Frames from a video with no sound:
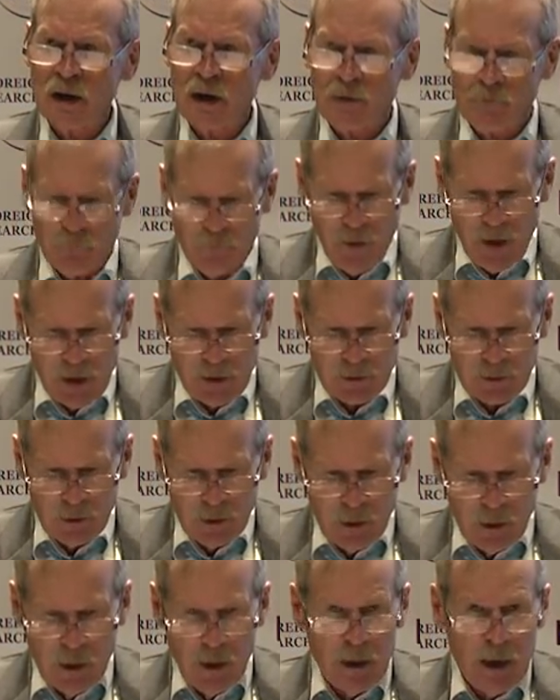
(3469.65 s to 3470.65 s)
in effect,
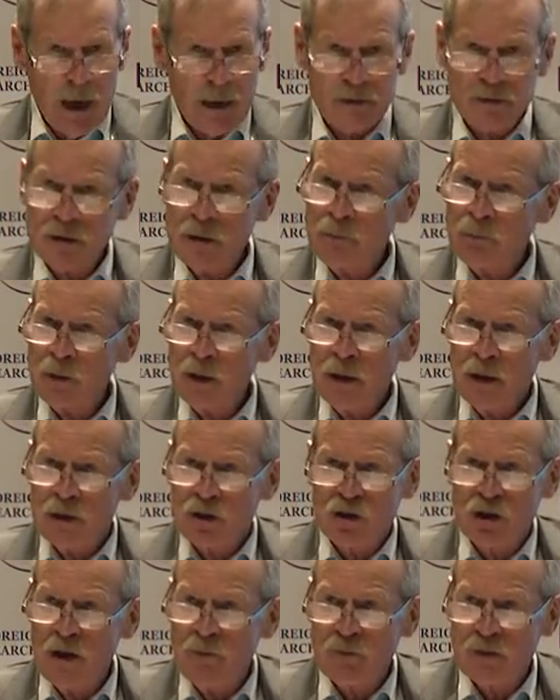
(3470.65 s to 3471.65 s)
as simply
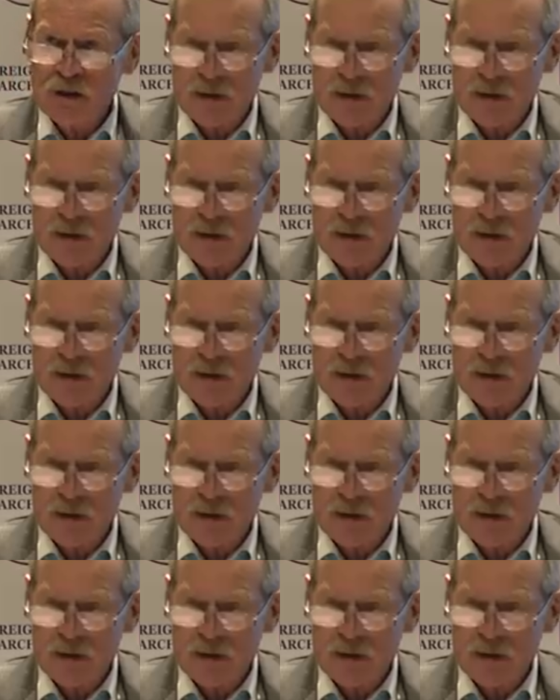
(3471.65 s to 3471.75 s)
chief